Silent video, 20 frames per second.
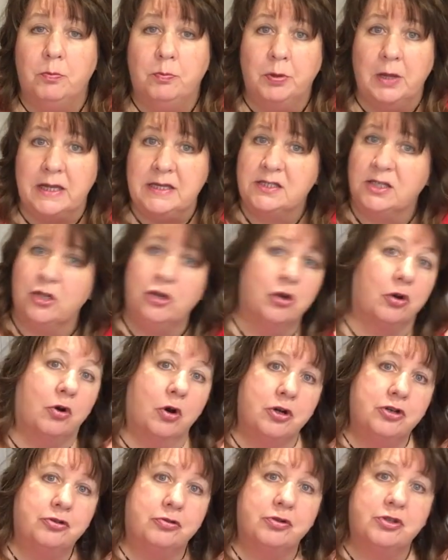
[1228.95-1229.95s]
place in your
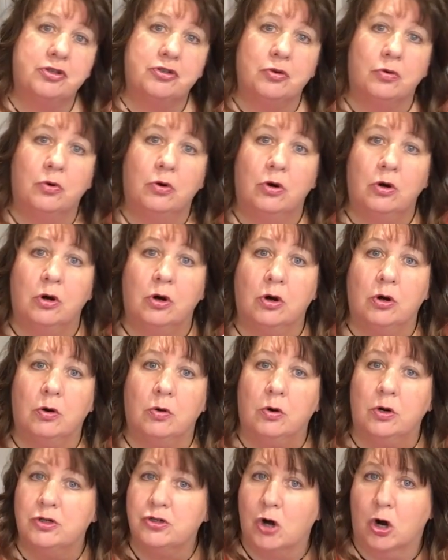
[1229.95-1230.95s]
grocery store
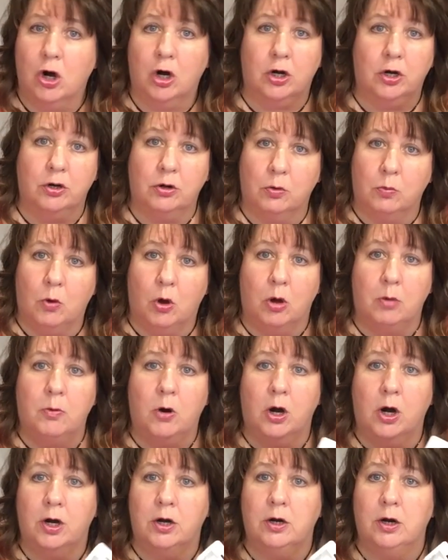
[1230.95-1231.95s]
or Target or
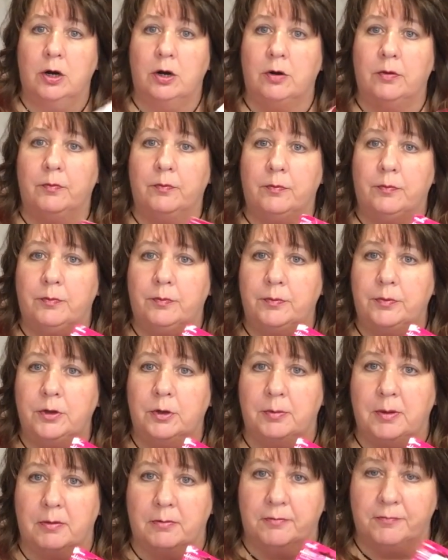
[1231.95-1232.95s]
Walmart,
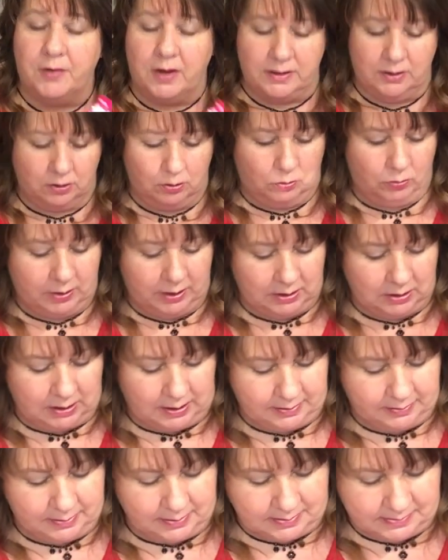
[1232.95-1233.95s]
you'll be able to find a little kit
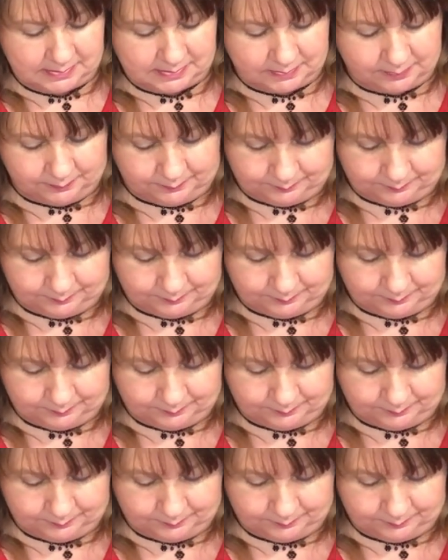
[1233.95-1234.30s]
like this.